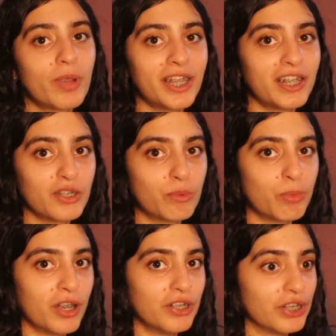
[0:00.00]
my next
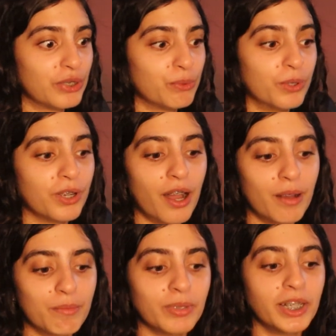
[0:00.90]
project will
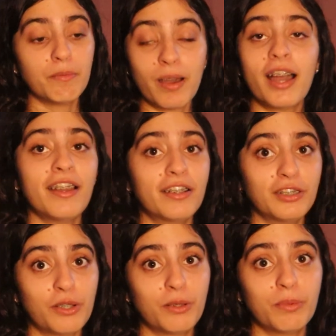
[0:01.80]
come by
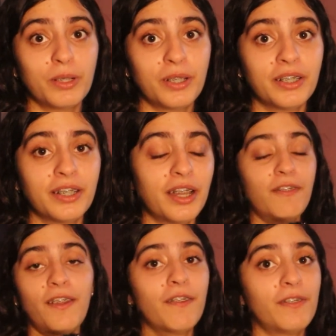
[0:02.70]
October
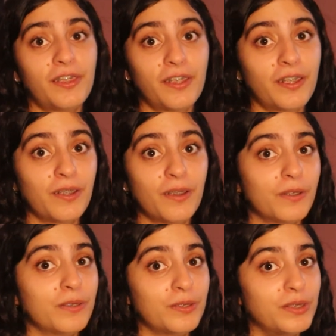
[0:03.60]
if everything
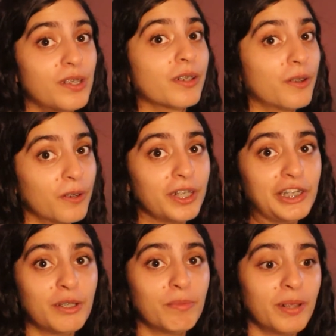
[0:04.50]
goes
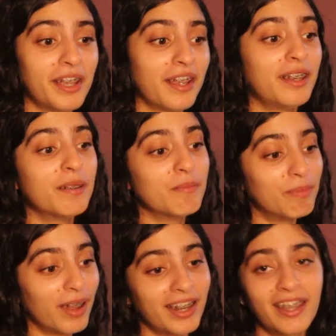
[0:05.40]
according to plan.
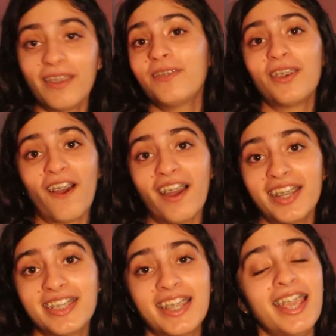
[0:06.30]
But if
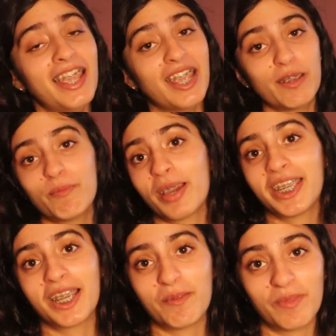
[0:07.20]
not, it
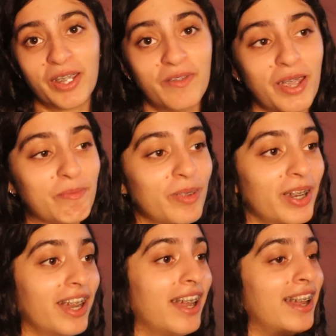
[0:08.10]
might come
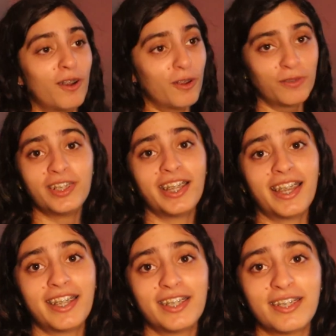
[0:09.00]
November. Hopefully
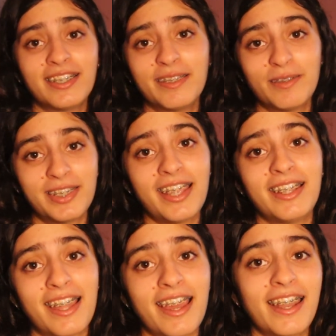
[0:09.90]
I can
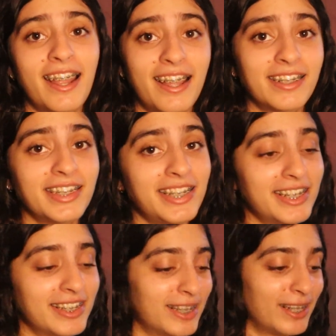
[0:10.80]
say that at
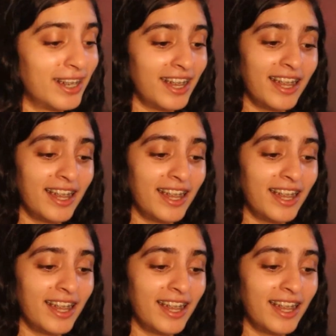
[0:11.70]
least.